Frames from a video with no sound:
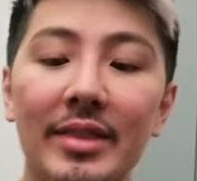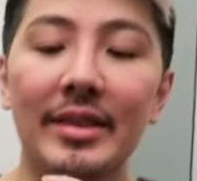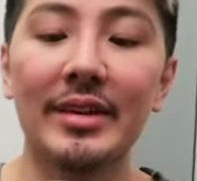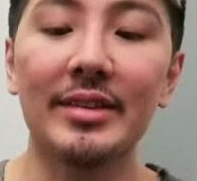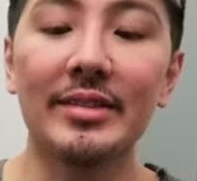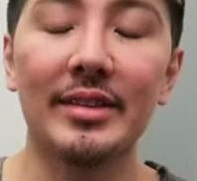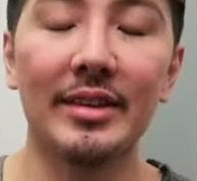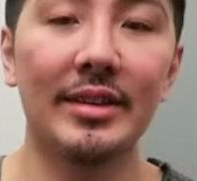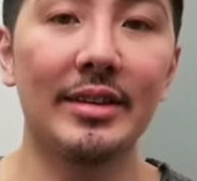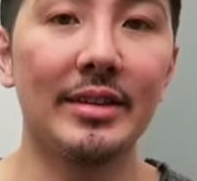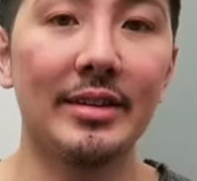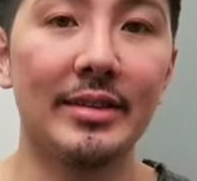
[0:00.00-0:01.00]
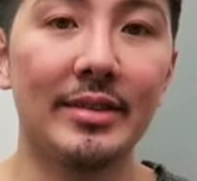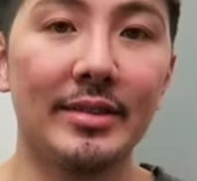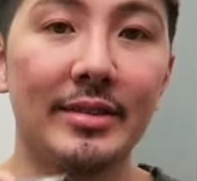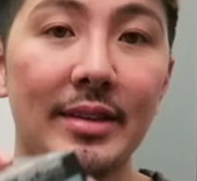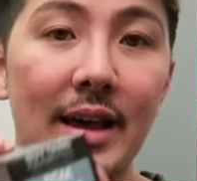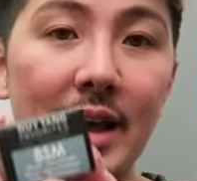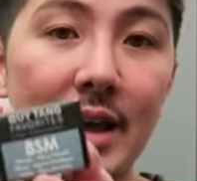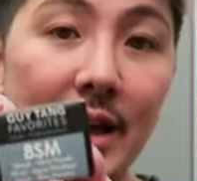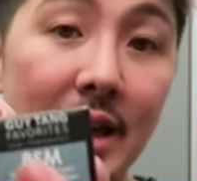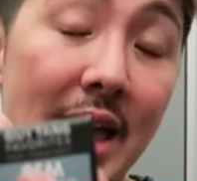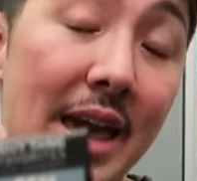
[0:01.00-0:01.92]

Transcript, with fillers: this is uh,